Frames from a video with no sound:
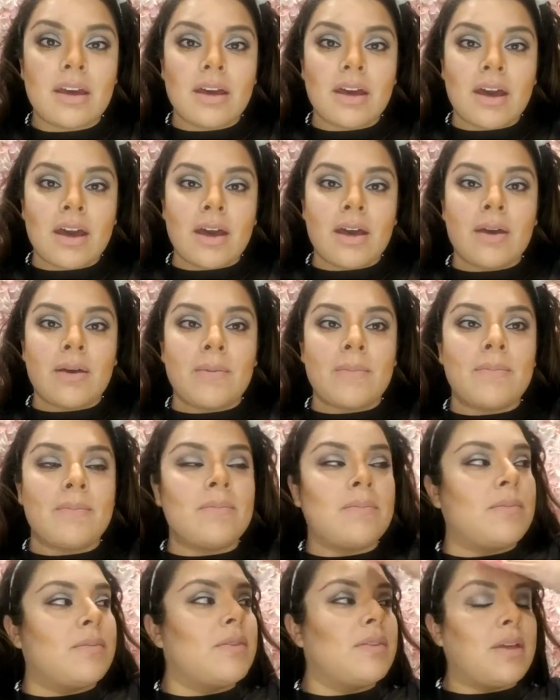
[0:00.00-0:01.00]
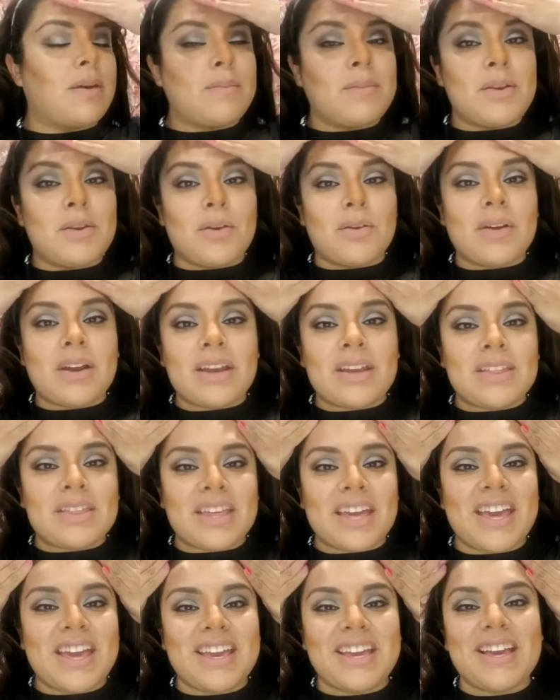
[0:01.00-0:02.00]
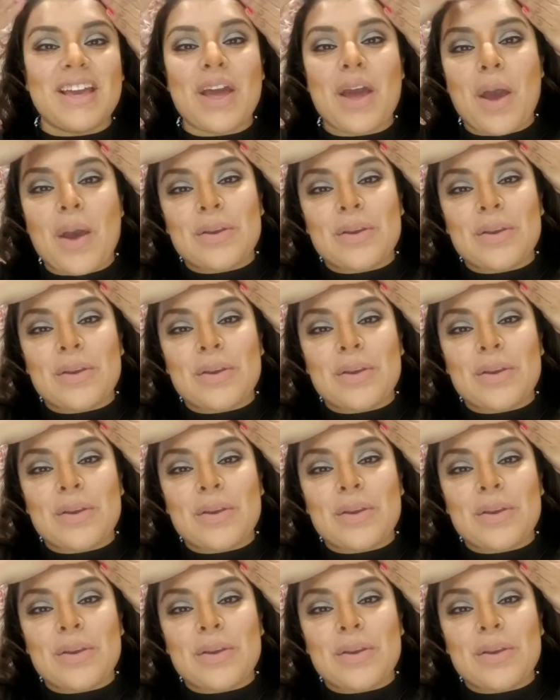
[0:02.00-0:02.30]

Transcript: Let me know what you think.